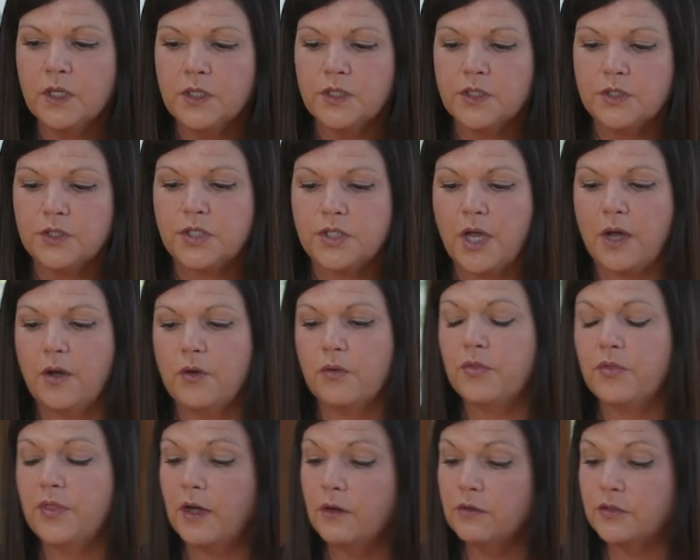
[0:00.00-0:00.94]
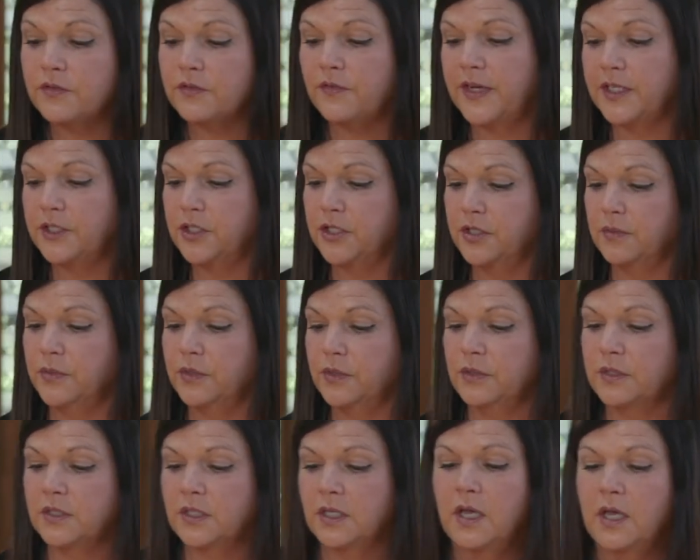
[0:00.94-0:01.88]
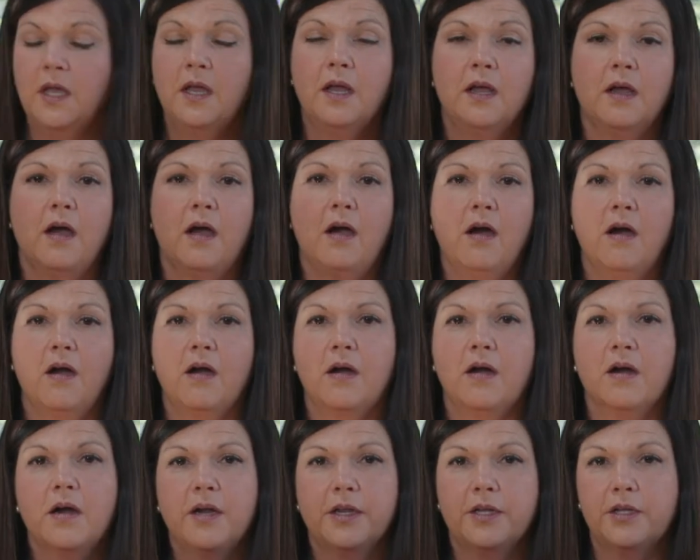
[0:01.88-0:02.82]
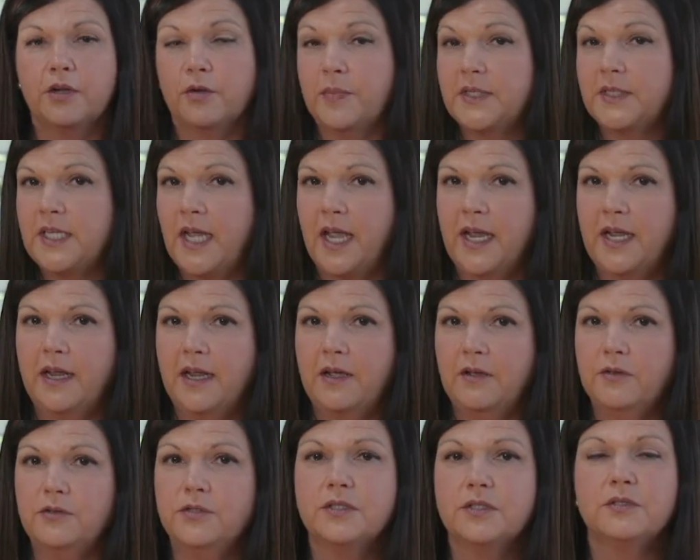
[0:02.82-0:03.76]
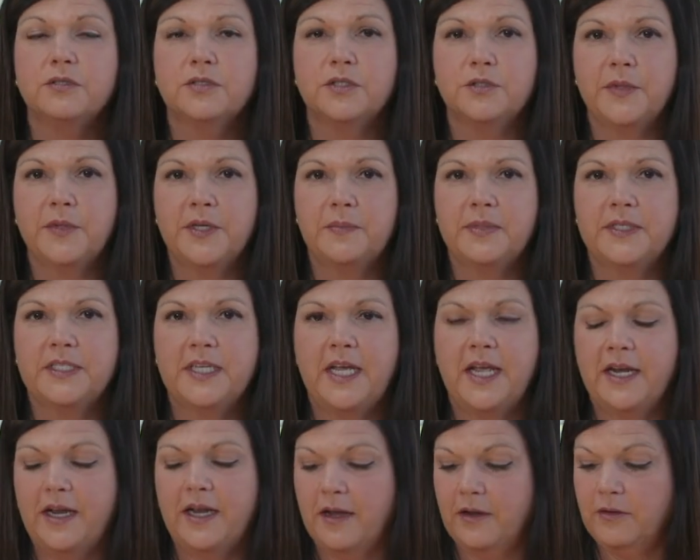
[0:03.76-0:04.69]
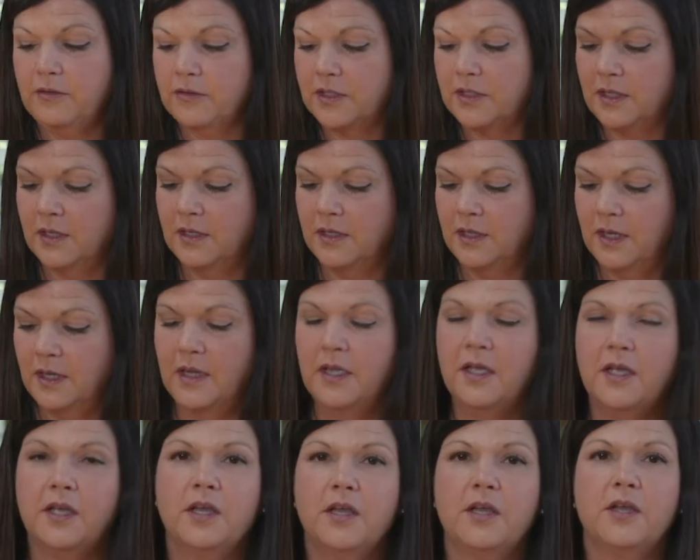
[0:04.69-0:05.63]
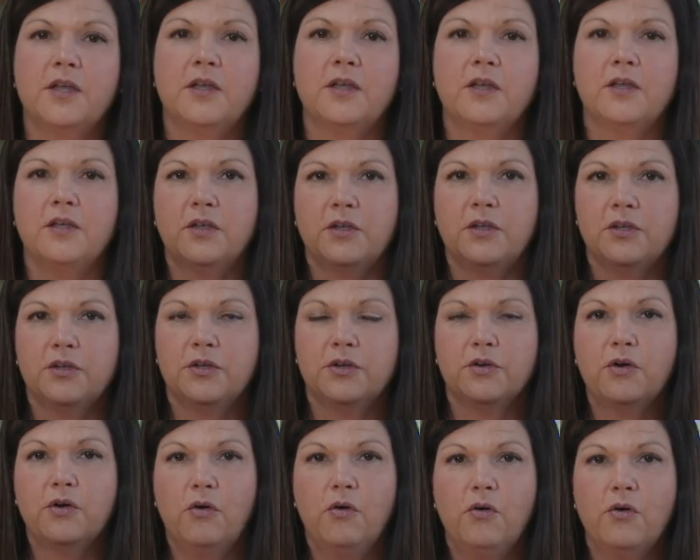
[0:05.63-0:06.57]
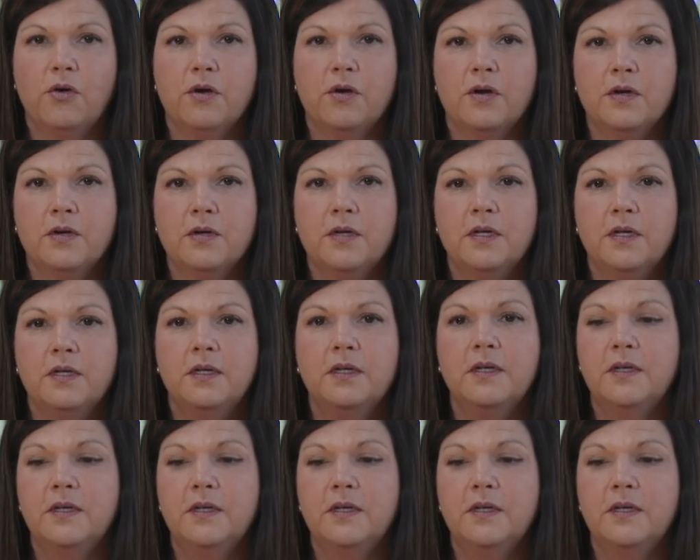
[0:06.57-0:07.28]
So those vegetables are your potatoes or sweet potatoes, your corn,